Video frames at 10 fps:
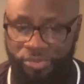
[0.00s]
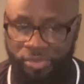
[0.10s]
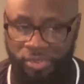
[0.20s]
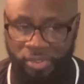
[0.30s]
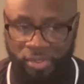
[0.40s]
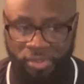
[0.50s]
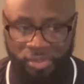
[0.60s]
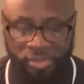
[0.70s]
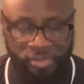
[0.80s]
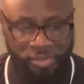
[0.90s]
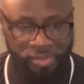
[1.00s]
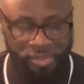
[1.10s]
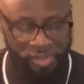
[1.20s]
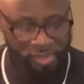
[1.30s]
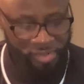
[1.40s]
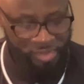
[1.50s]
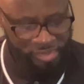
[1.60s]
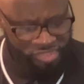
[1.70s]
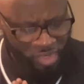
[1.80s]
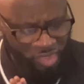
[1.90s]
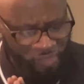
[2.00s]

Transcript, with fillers: My God. So